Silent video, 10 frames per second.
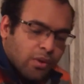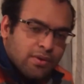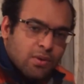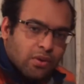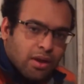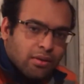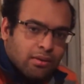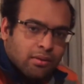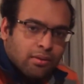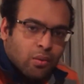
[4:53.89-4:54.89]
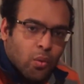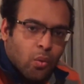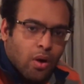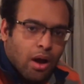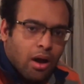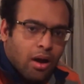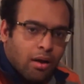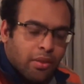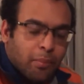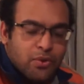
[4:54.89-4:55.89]
One is connected to,
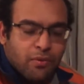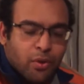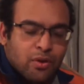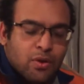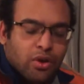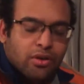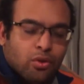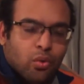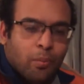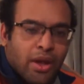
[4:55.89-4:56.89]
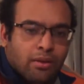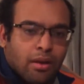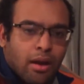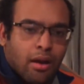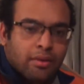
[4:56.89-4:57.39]
the positive one is connected to pin